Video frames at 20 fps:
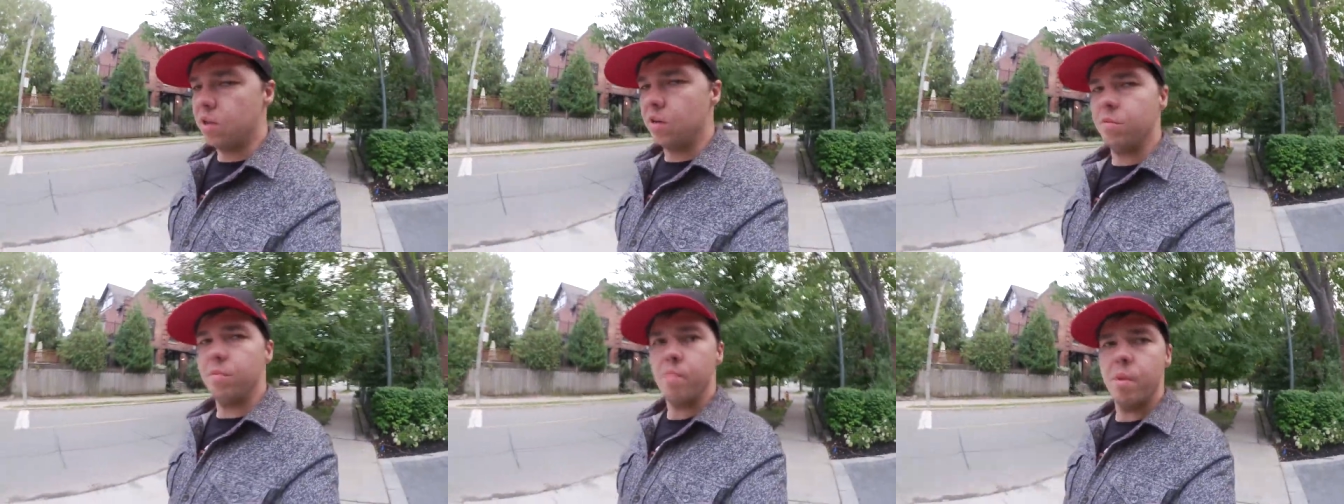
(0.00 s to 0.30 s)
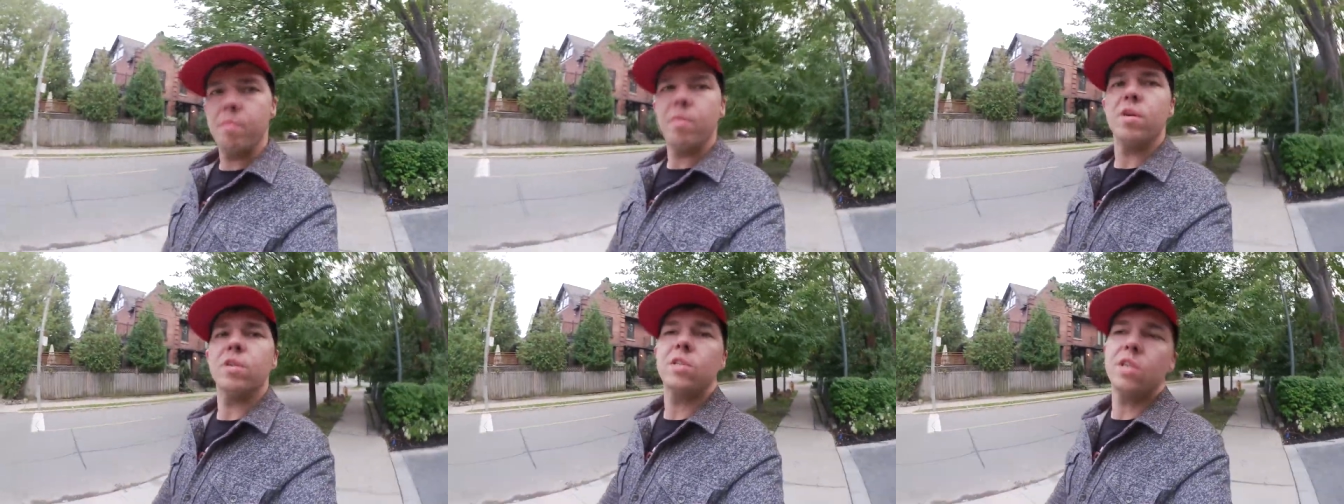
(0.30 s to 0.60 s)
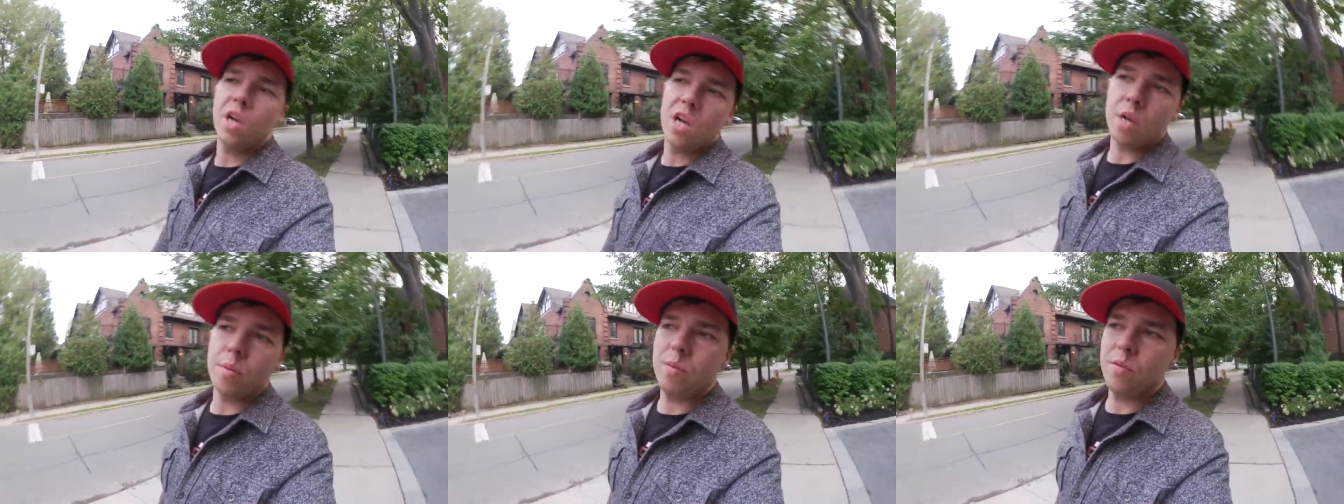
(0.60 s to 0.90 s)
You remember I was
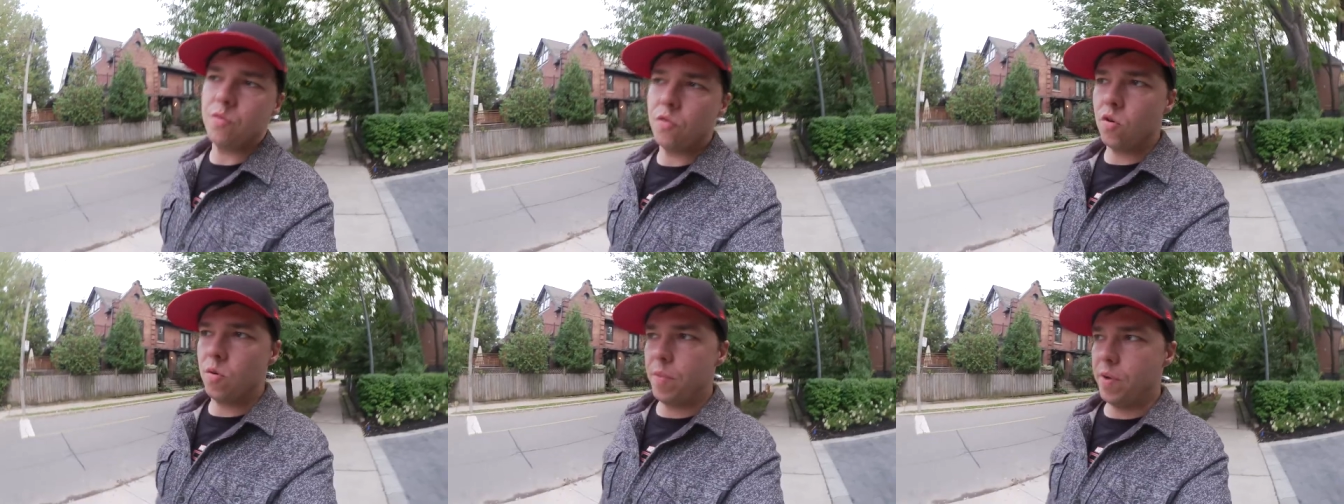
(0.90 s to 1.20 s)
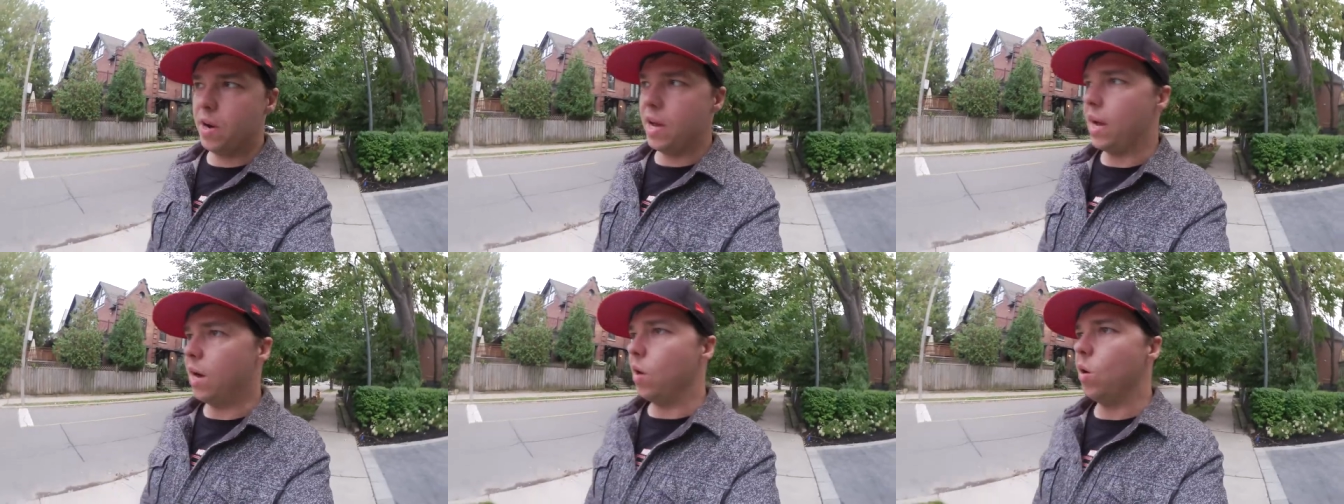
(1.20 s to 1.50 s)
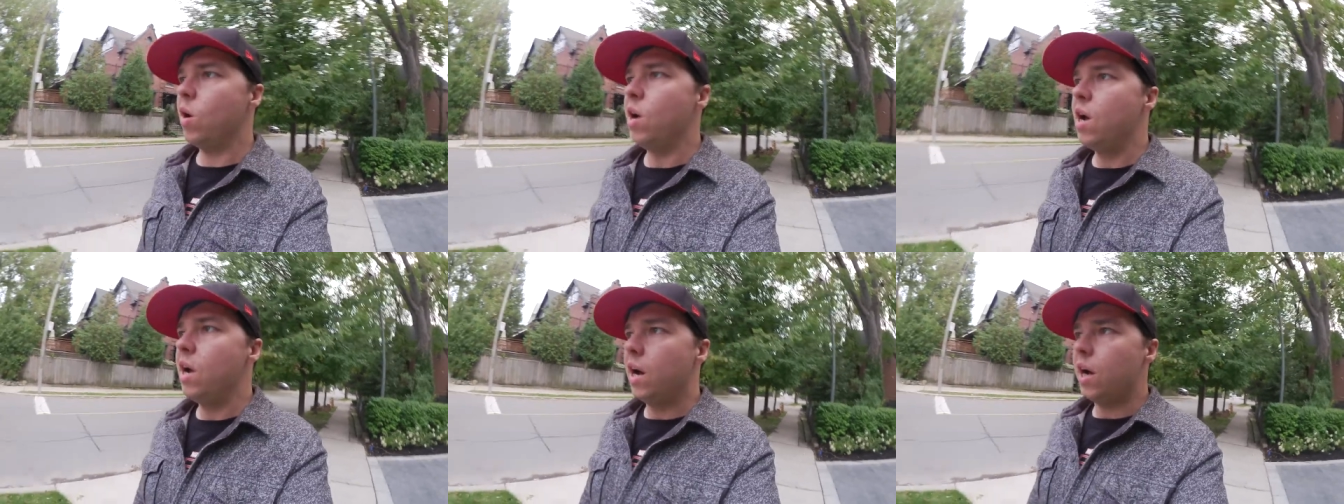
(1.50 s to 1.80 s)
talking before about how
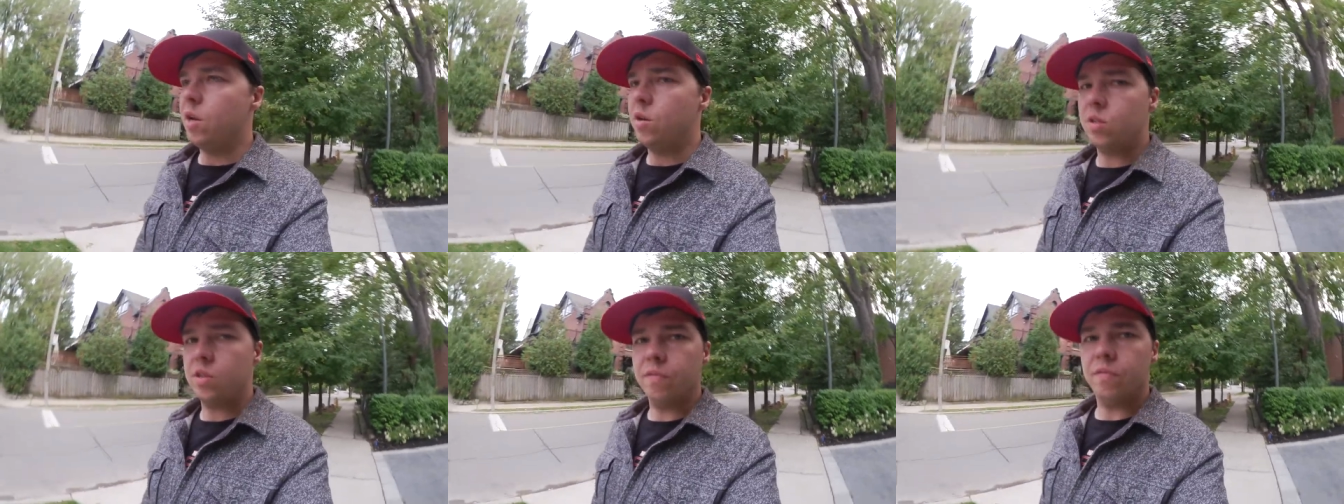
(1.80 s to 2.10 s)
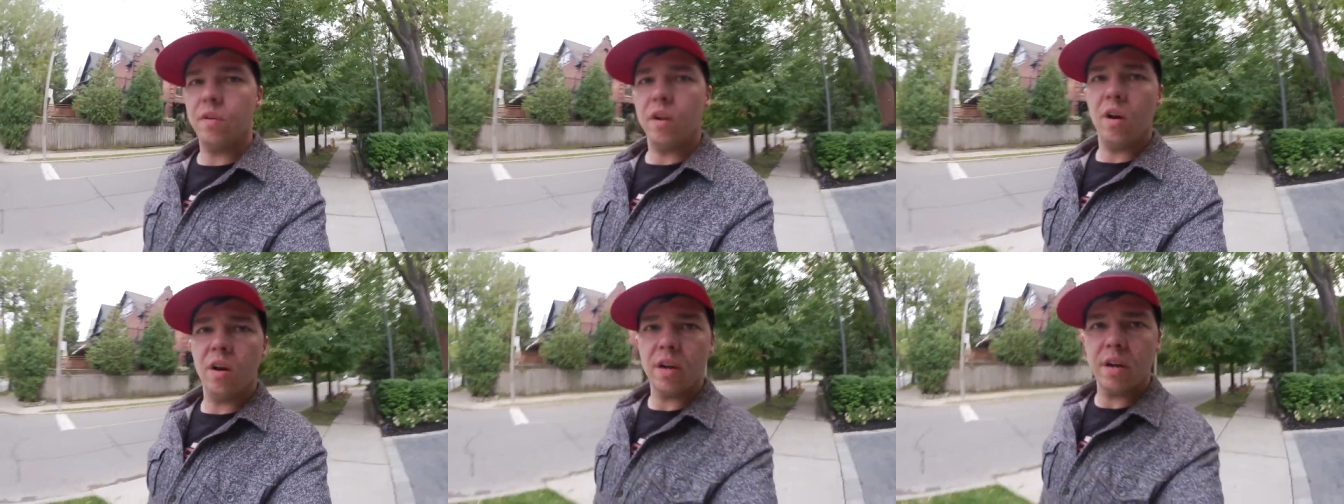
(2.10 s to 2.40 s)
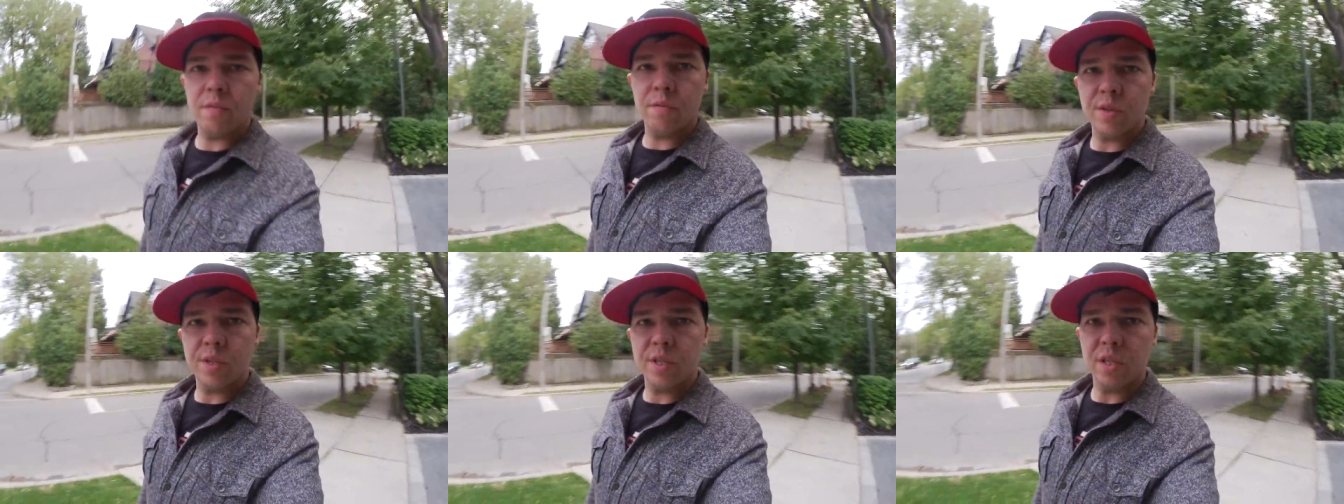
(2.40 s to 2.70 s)
I used to vlog
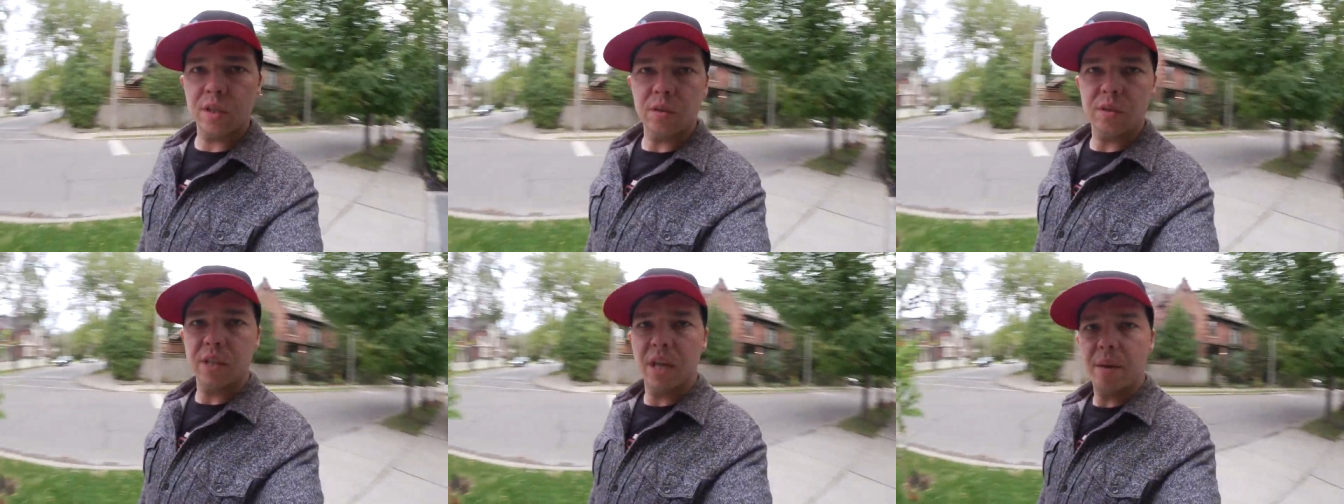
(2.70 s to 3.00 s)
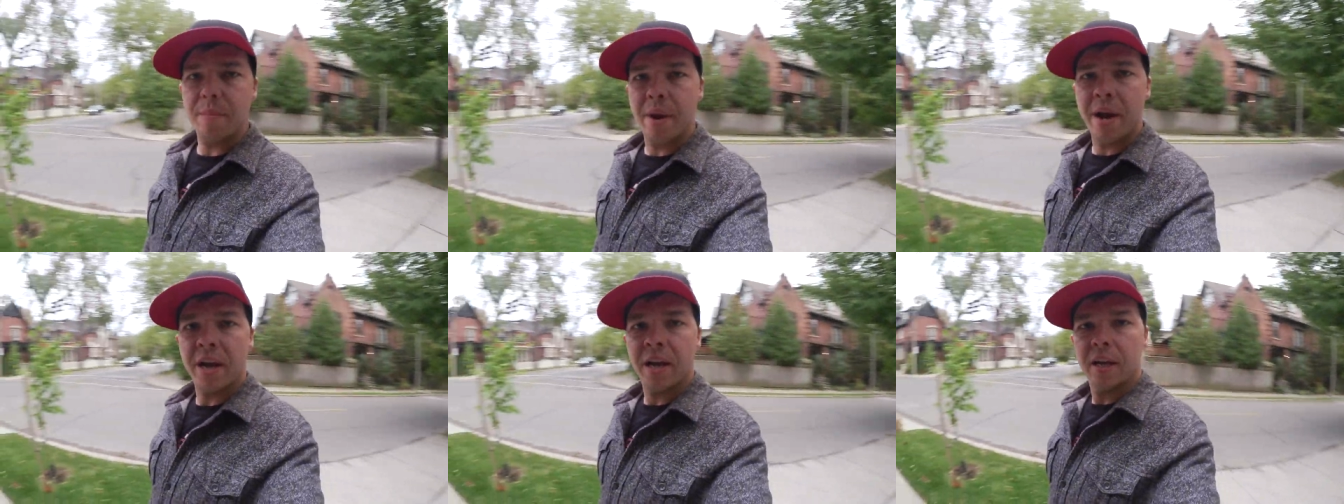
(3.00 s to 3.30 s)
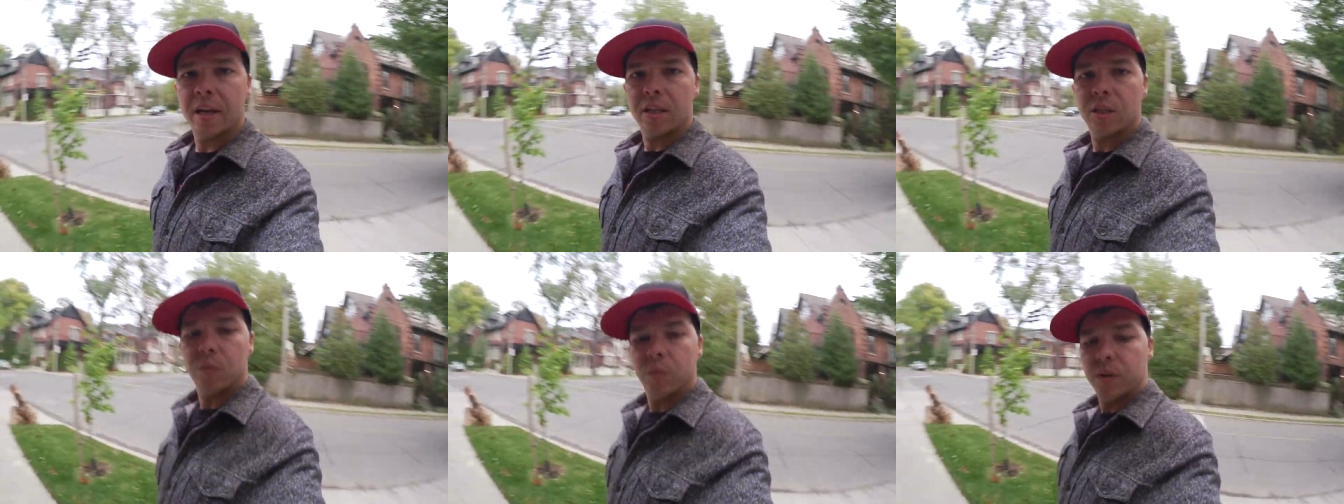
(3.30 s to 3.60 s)
every single day back
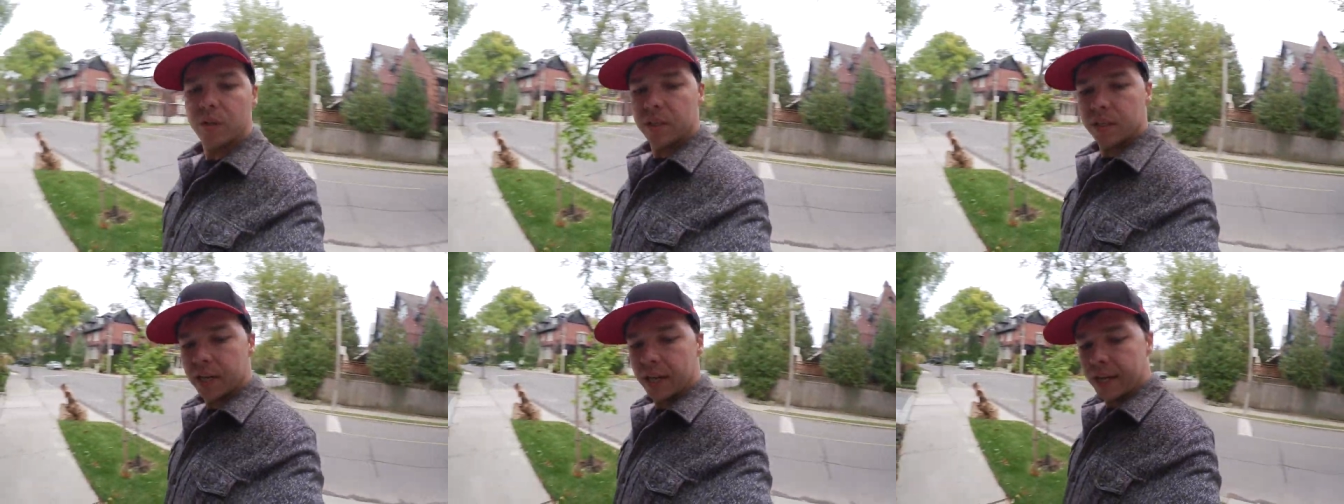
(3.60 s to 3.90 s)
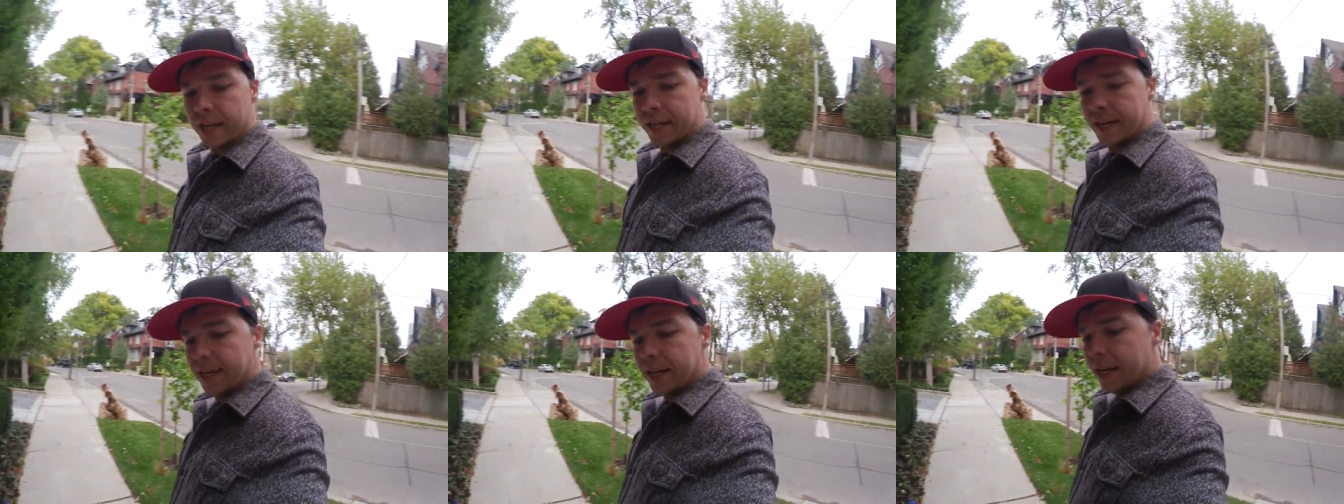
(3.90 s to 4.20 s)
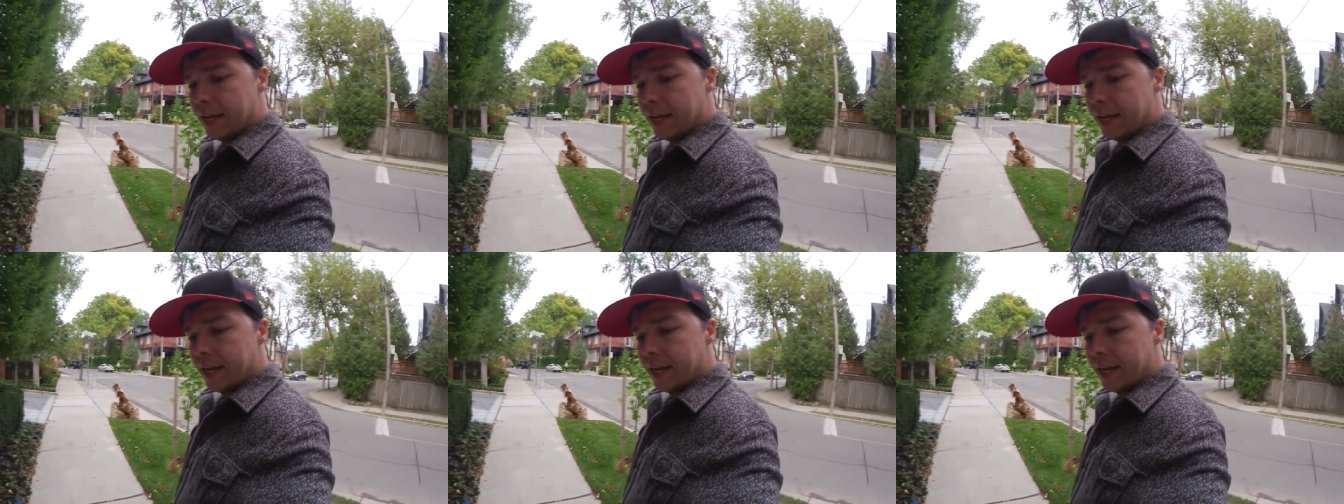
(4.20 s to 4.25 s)
in like 2010,